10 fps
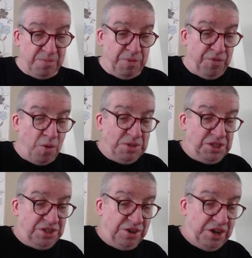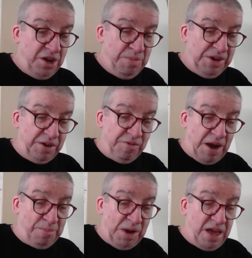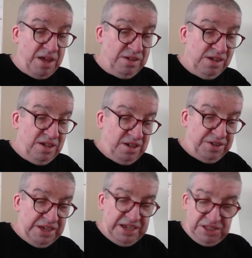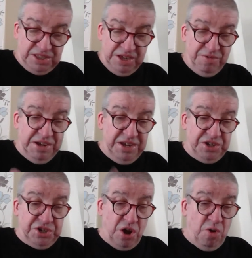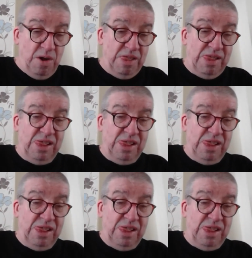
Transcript: performances on here, Midnight Rambler. I think it's the arena show.